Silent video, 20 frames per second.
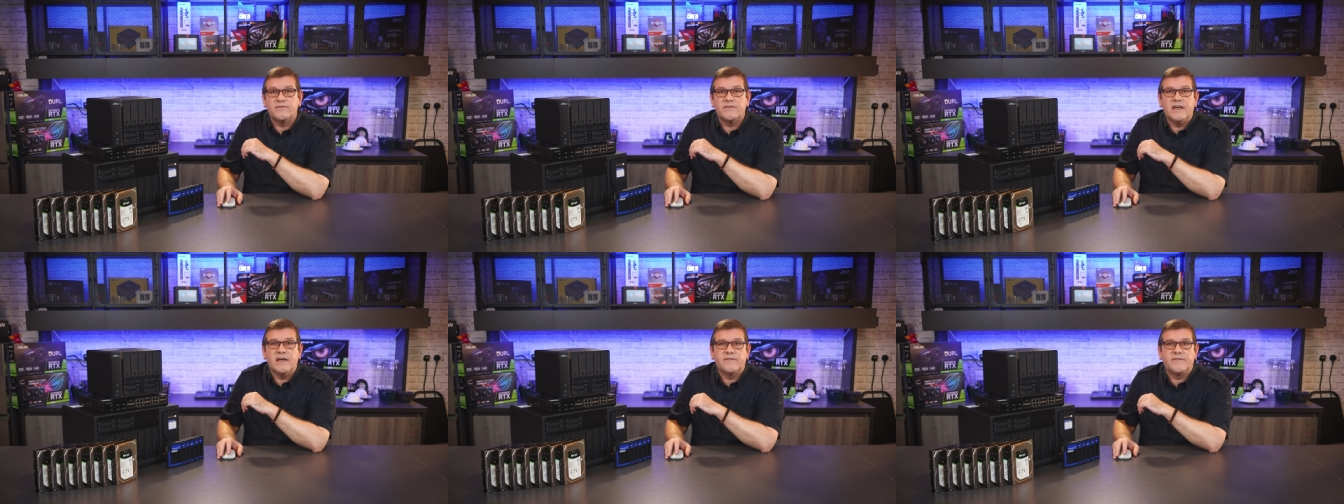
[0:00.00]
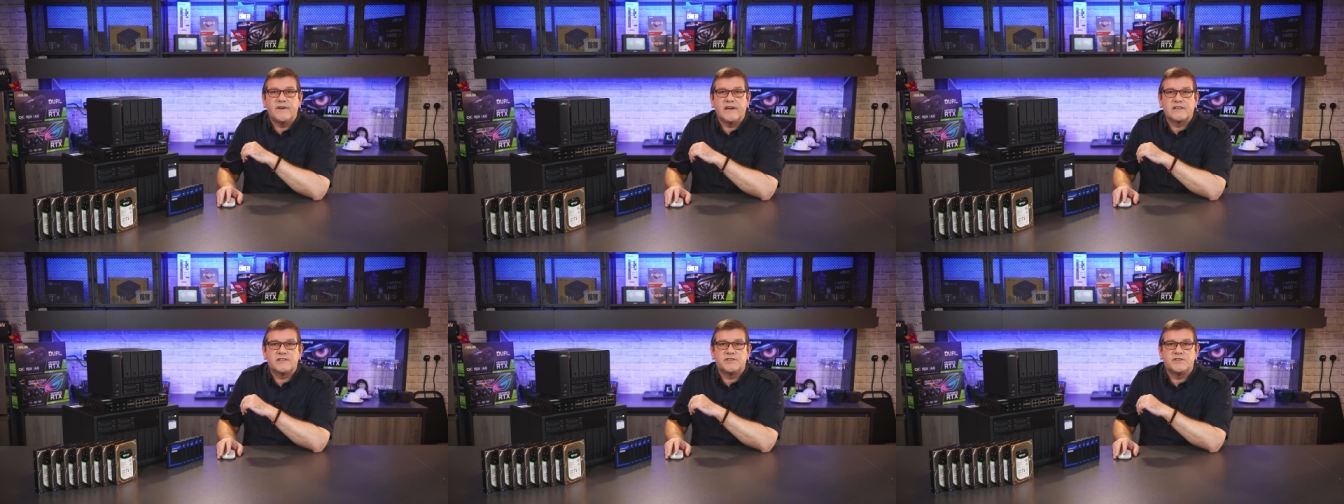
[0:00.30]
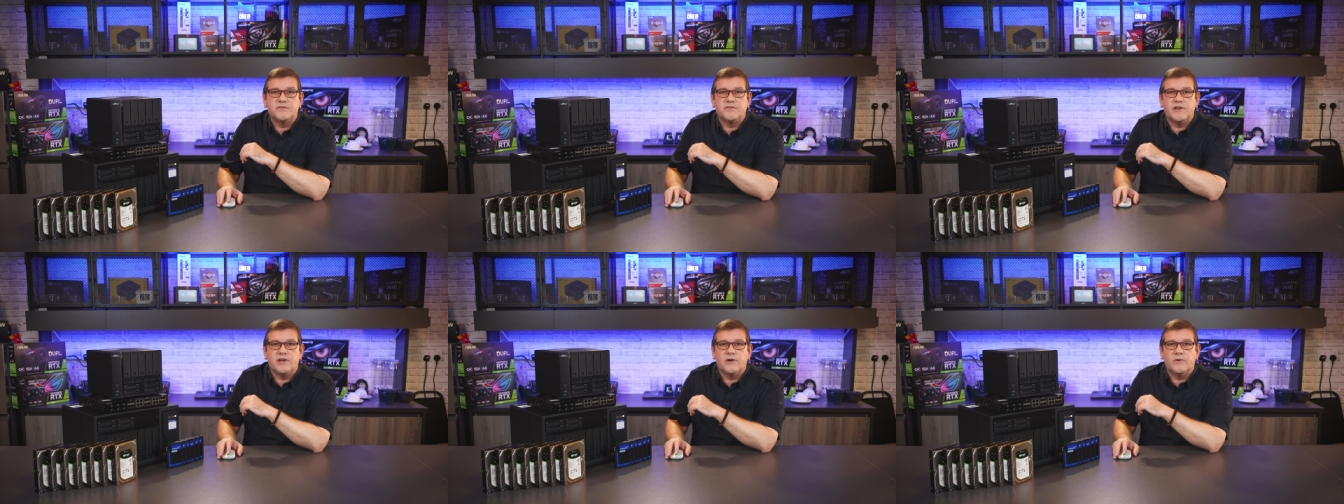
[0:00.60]
VFX
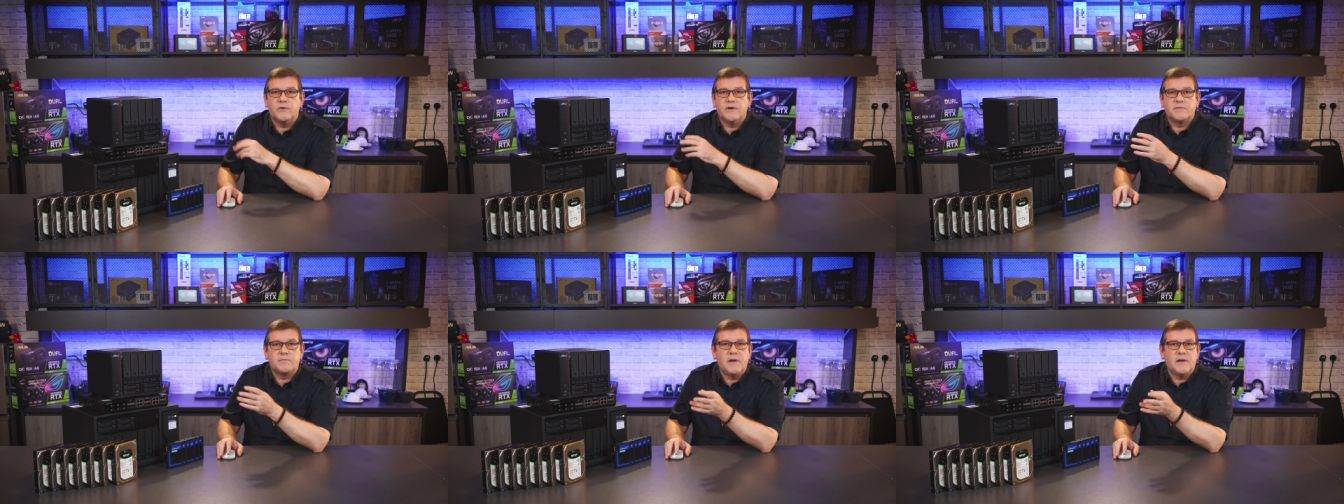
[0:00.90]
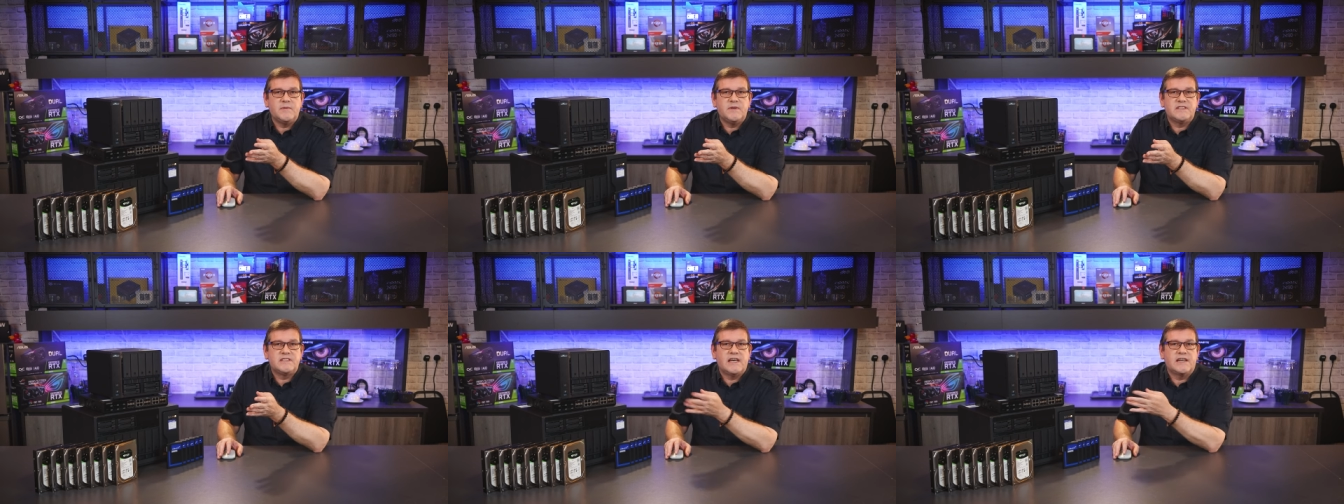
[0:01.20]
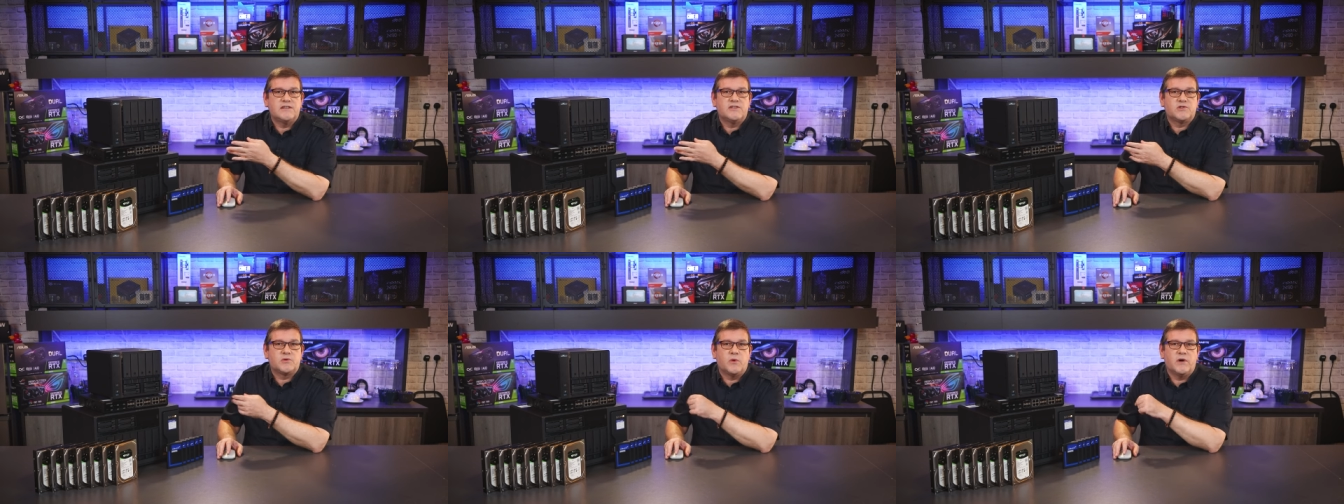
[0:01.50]
studio with maybe
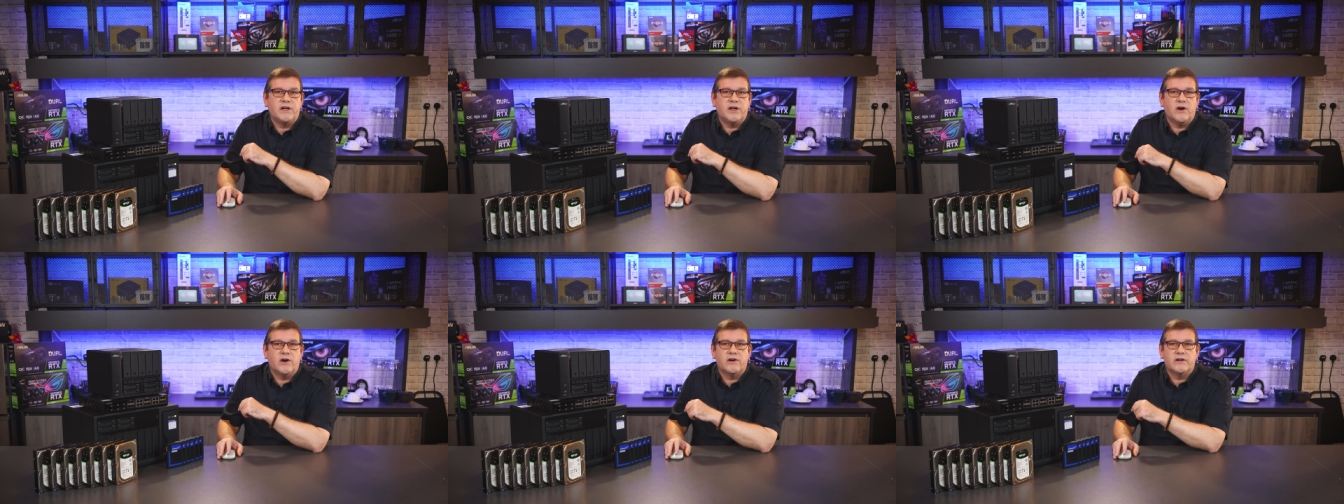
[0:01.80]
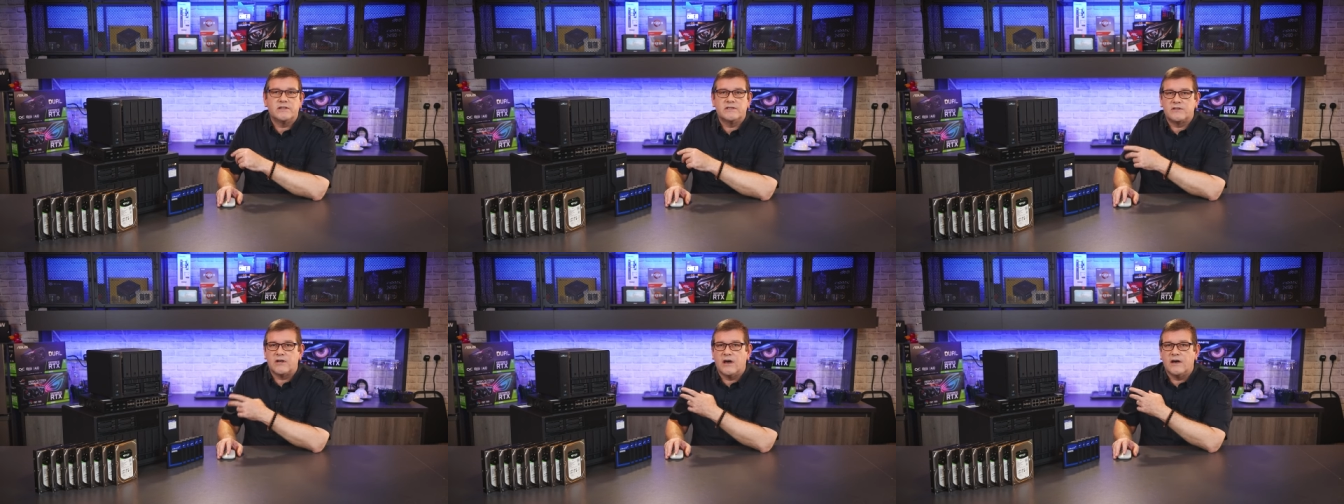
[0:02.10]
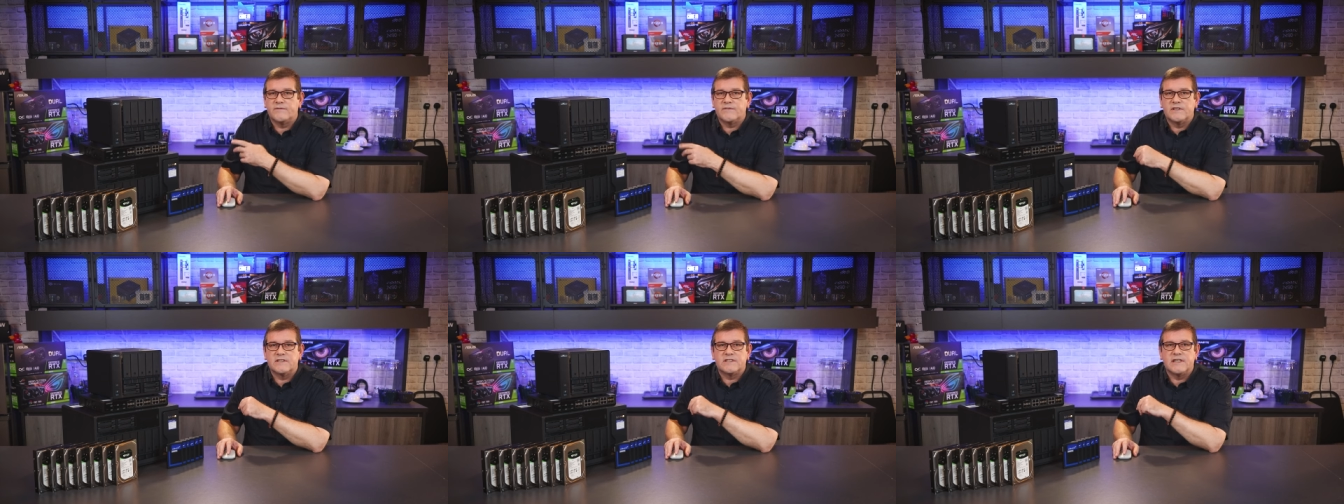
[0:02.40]
10 to 20 artists
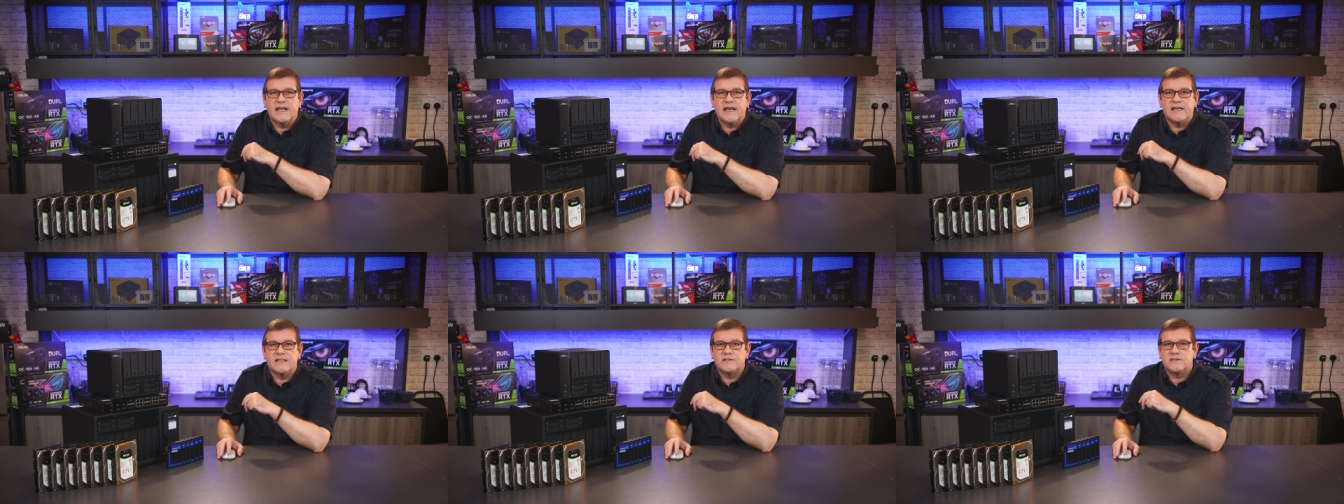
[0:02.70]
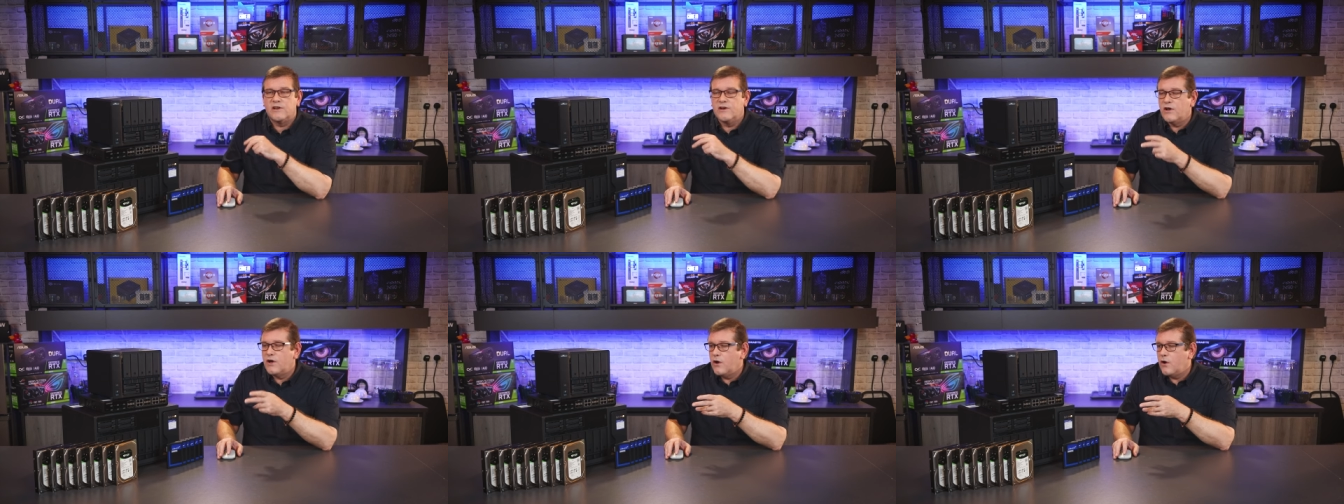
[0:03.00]
off this NAS.